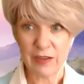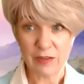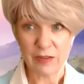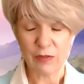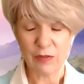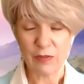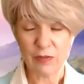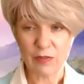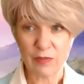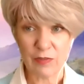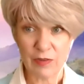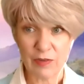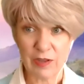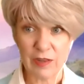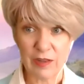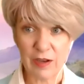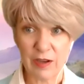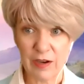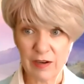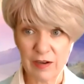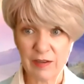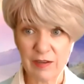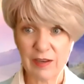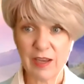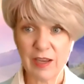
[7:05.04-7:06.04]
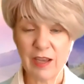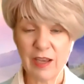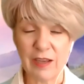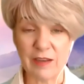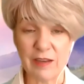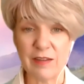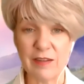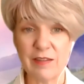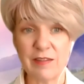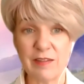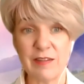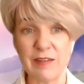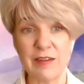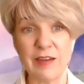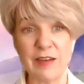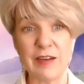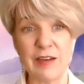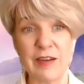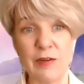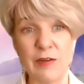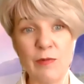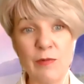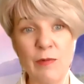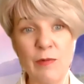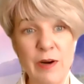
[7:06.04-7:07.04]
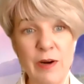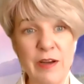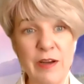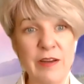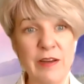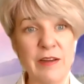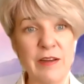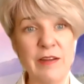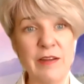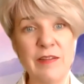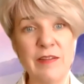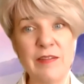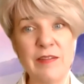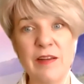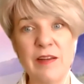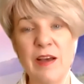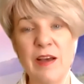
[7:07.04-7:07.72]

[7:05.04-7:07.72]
those three locked gates, and it was